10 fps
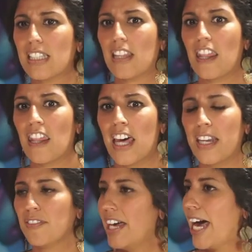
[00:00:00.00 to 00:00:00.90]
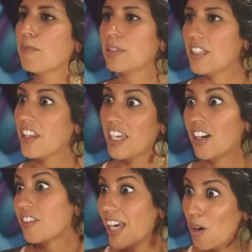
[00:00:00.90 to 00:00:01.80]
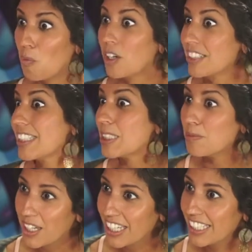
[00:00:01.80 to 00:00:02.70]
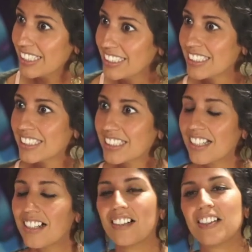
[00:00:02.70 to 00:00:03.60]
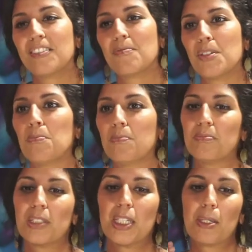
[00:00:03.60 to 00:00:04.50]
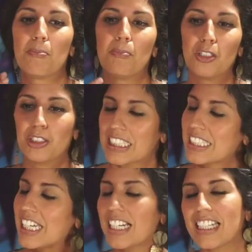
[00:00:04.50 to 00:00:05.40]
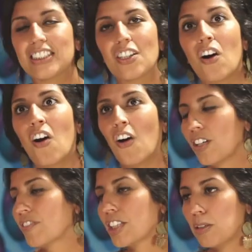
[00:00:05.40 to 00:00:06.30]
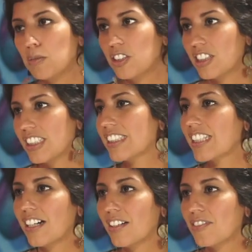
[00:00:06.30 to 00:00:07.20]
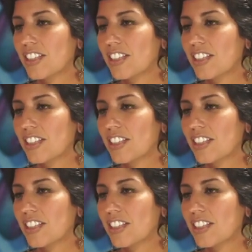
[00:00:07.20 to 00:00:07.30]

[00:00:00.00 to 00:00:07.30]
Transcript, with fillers: that have happened there in that one space. The music nights, all of the community stuff has